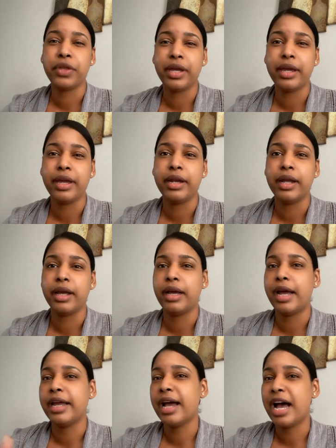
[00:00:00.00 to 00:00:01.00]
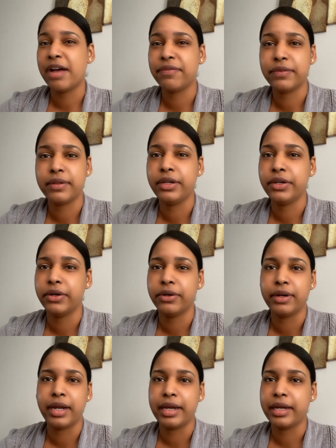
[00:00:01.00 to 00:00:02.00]
Then I have,
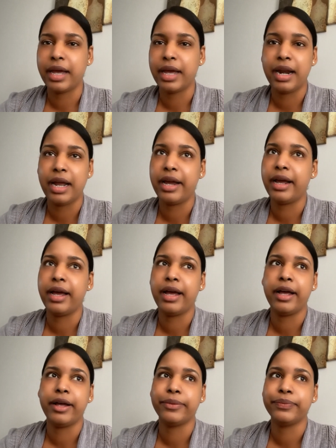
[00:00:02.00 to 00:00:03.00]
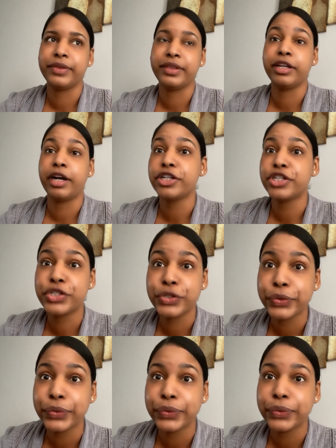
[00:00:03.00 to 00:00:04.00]
like a lot of dark
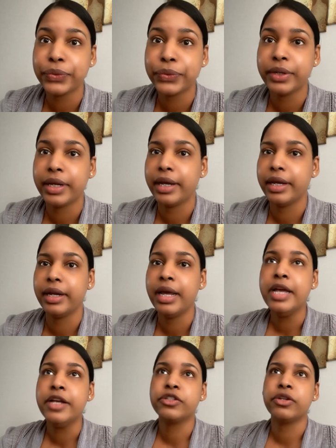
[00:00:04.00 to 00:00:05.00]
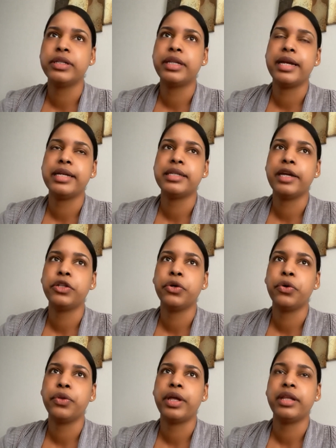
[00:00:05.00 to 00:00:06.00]
soon. And sometimes I
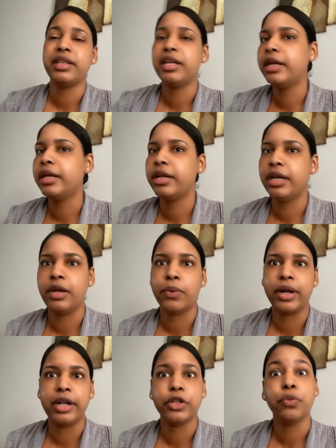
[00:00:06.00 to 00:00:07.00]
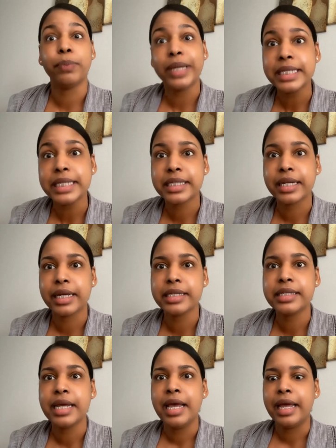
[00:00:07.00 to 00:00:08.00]
thought that they didn't really want to do
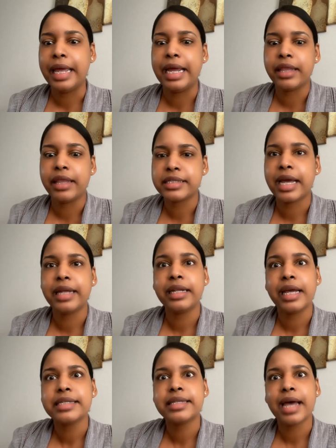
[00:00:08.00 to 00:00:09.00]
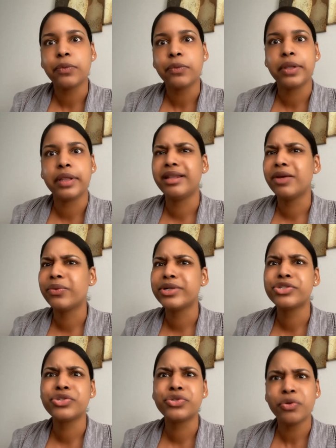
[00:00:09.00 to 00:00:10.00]
business. And at the time that I sat with them, they were
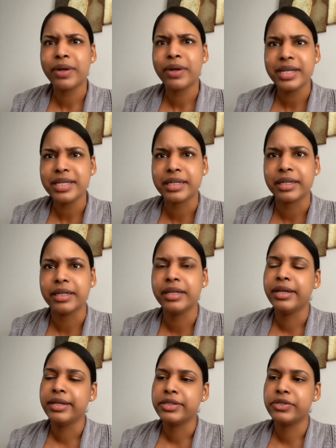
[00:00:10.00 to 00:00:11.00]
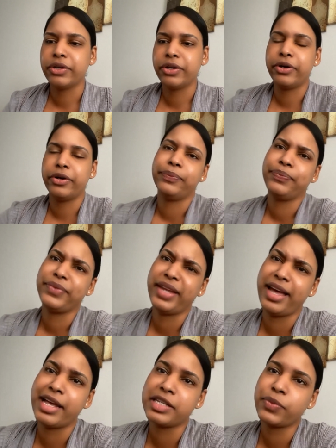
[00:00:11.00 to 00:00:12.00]
super easy. So
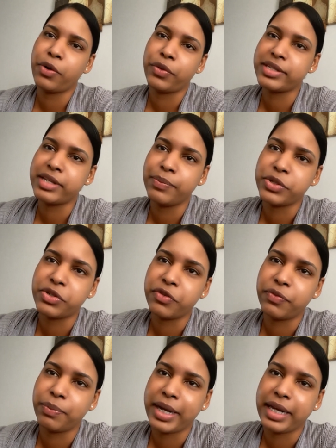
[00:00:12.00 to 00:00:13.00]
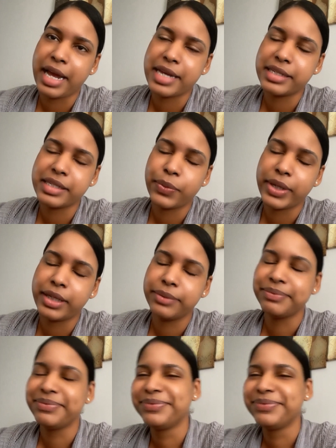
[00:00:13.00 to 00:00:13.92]
yeah, that's one of the samples of my clients this week.